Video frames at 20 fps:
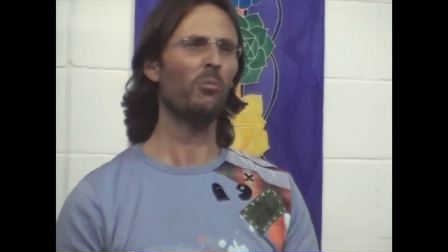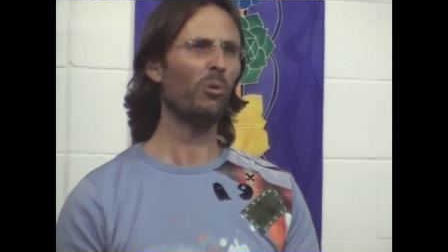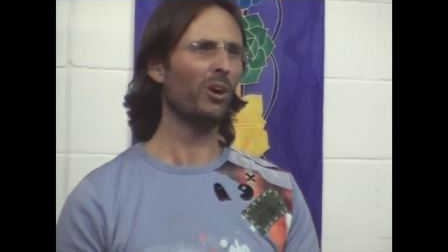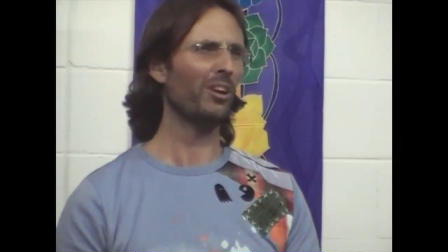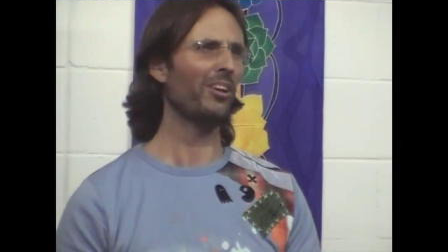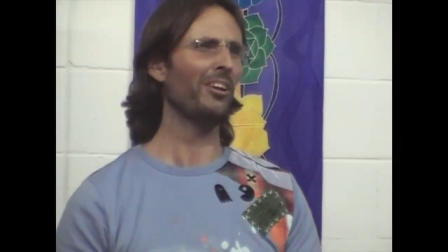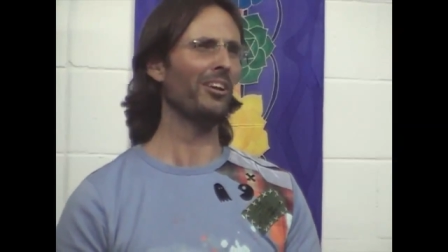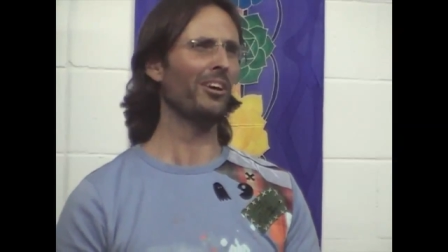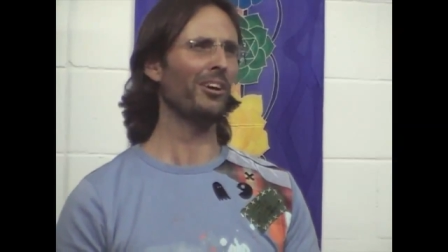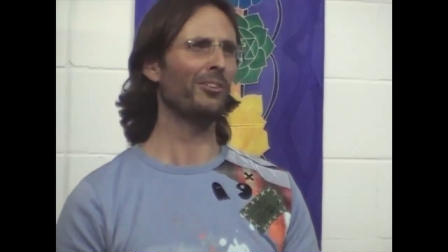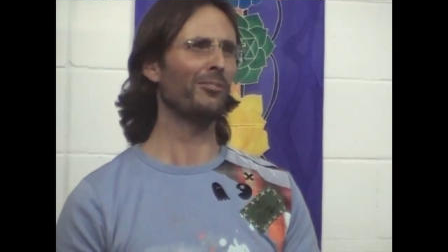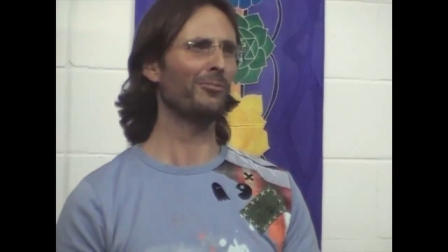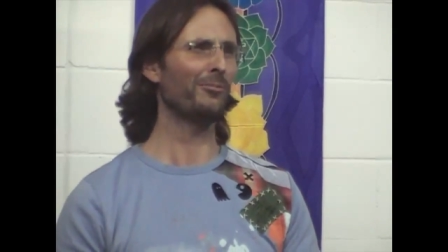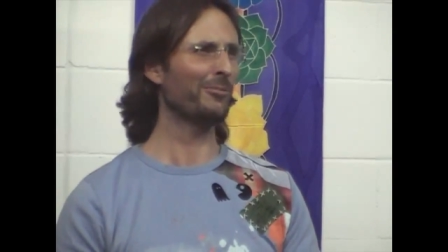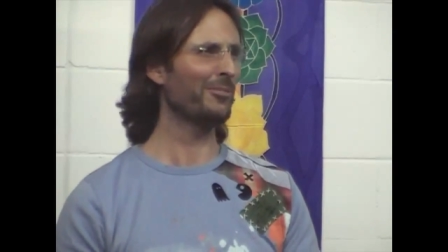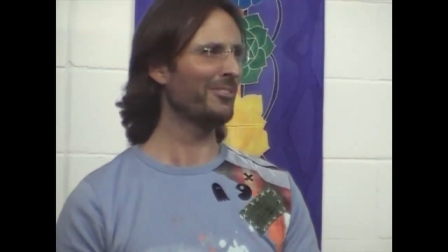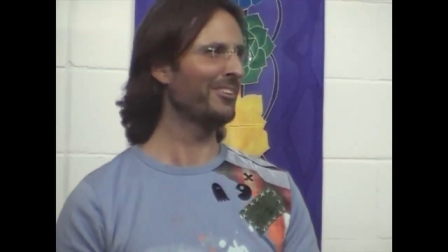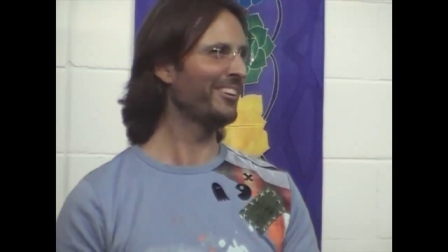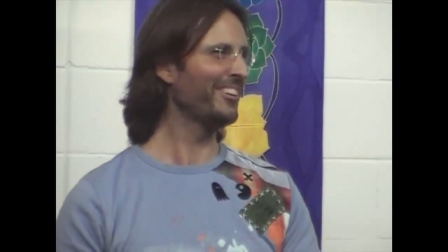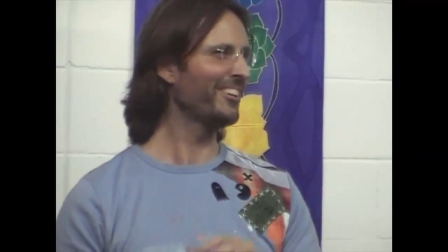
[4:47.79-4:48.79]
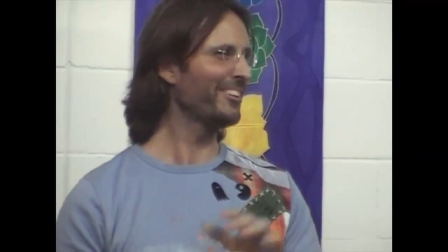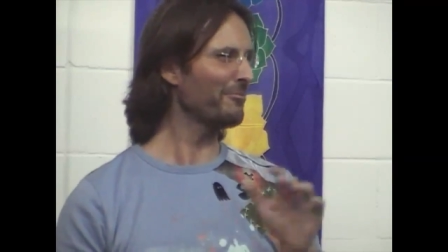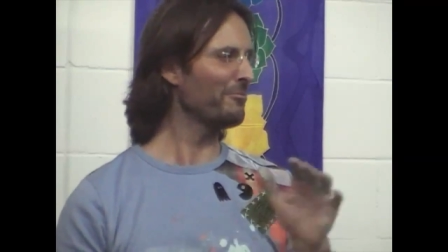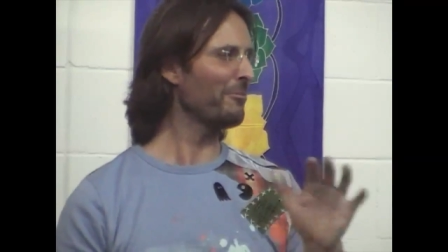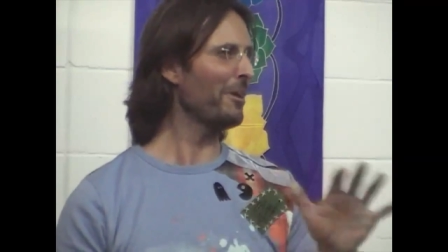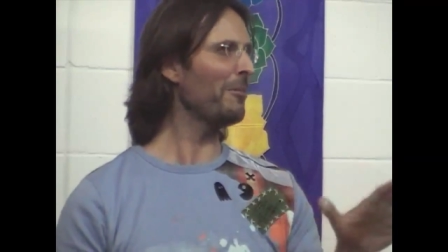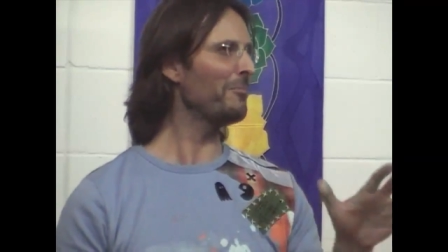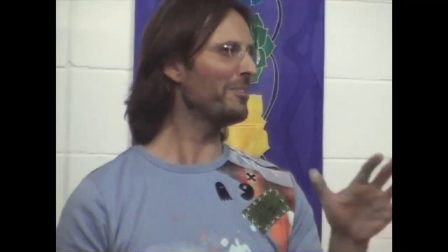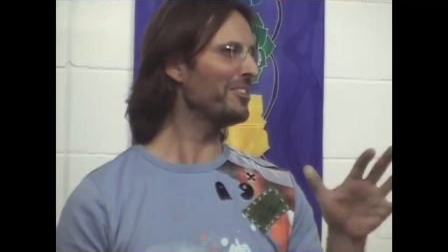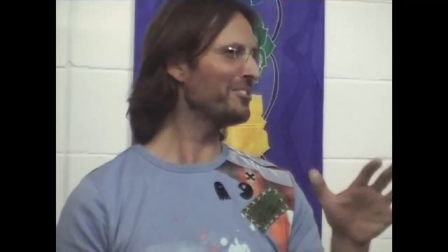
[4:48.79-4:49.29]
what a load of
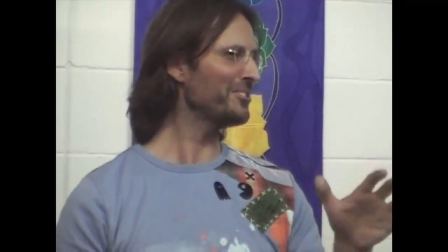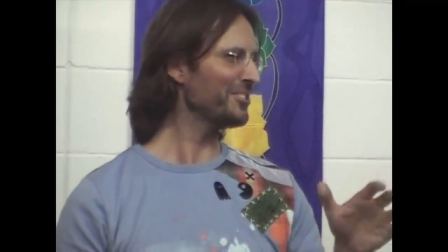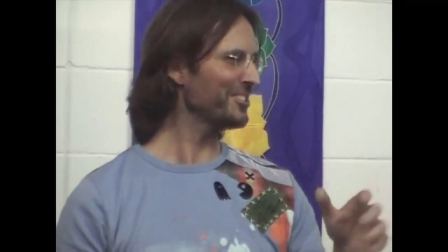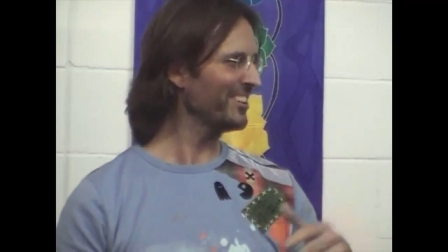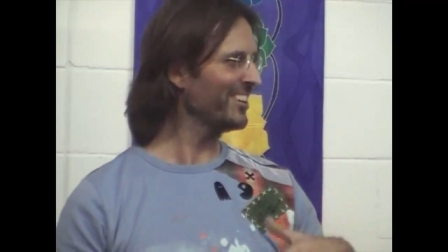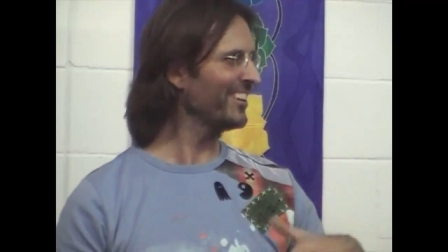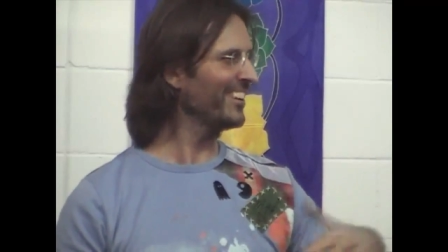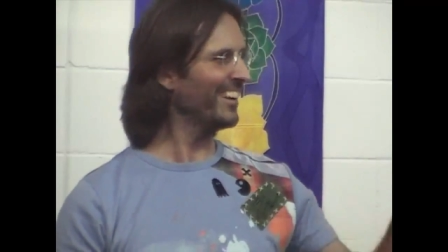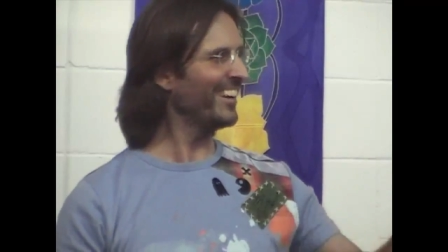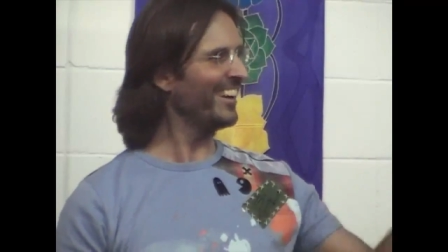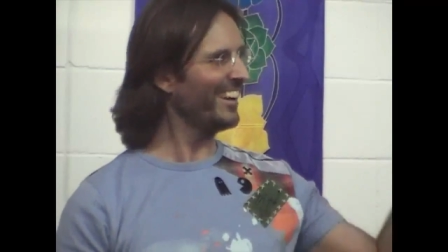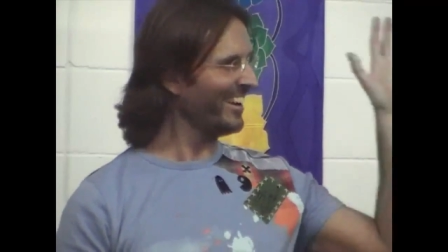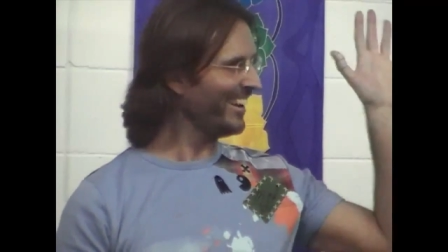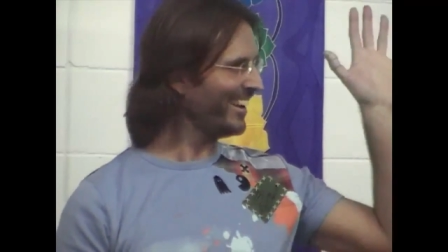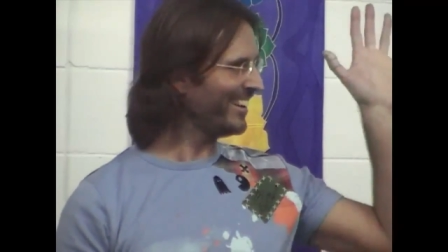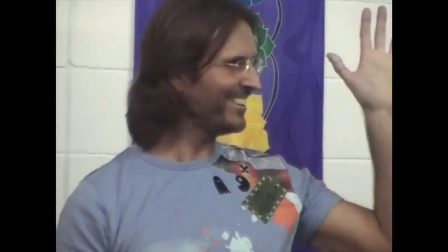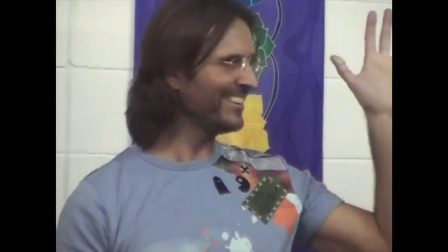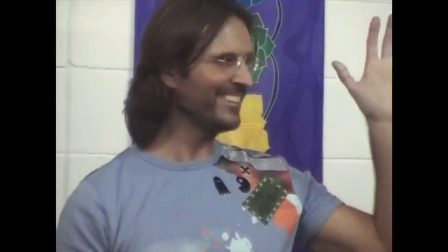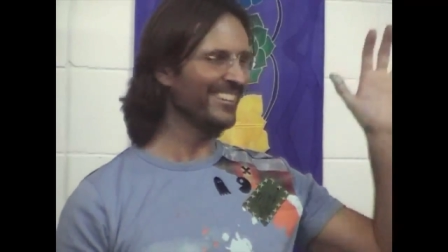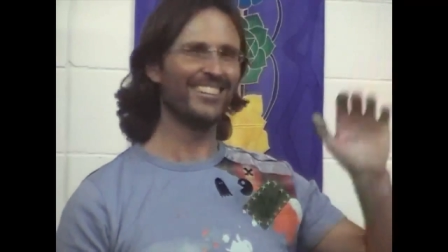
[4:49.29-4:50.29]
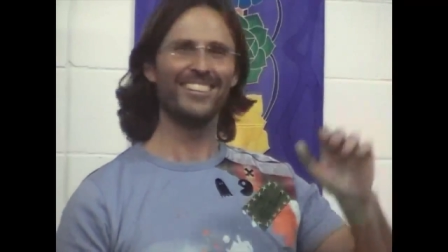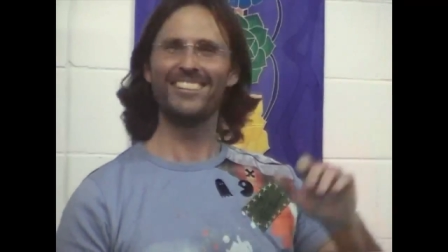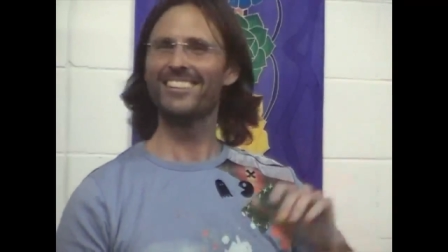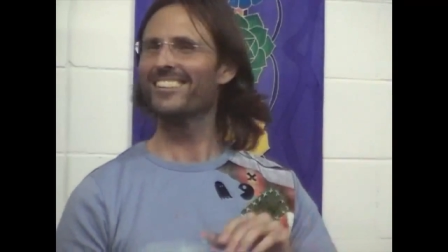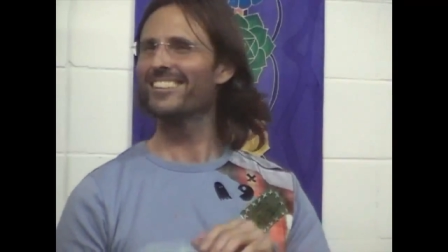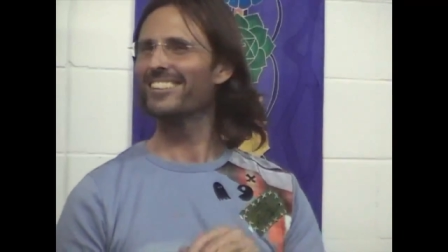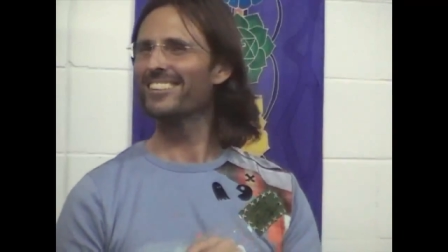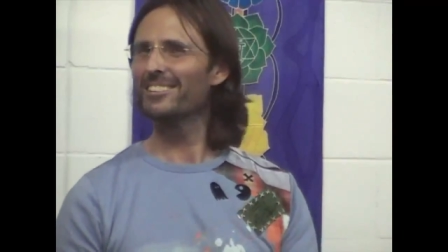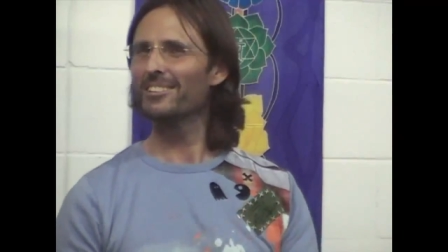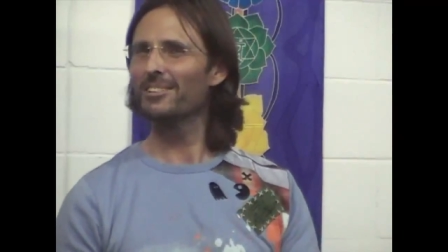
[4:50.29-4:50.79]
rubbish, and
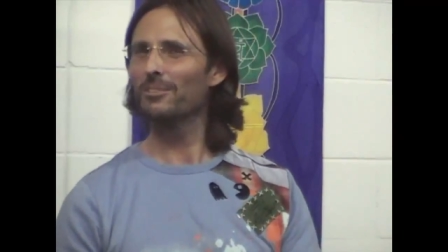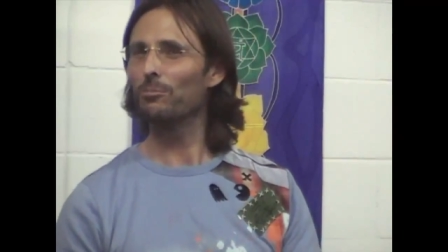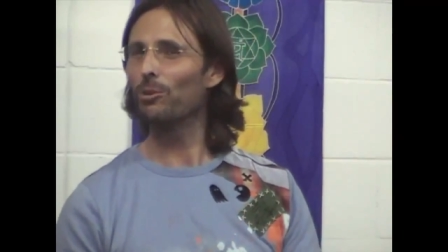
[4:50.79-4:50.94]
yeah.